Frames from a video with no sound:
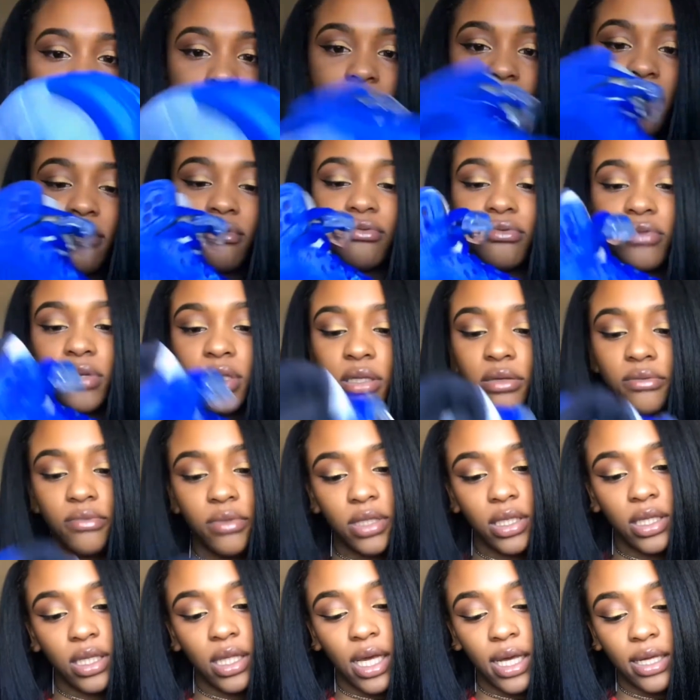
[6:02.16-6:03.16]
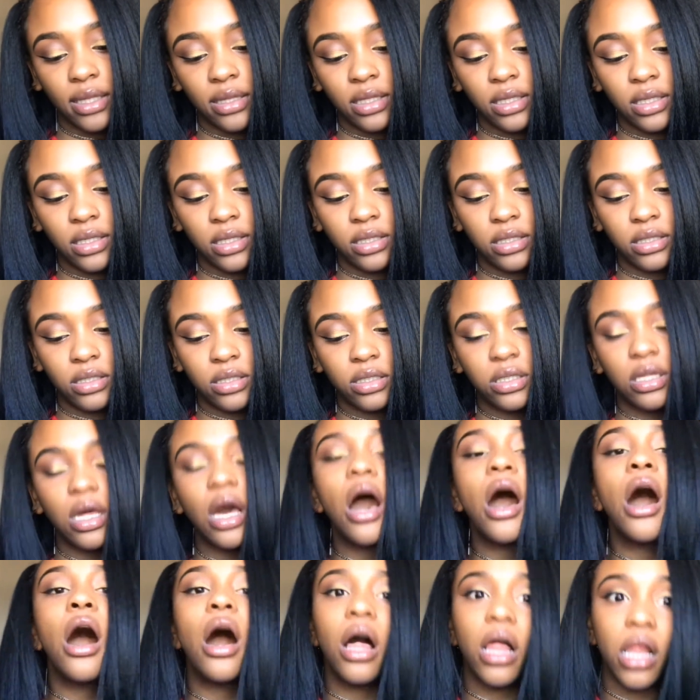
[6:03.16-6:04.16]
I really, really like these
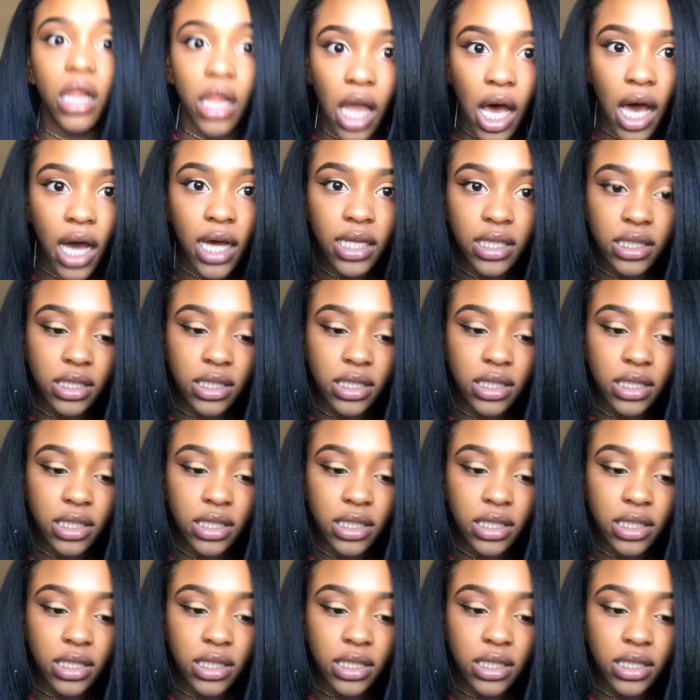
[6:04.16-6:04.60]
a lot.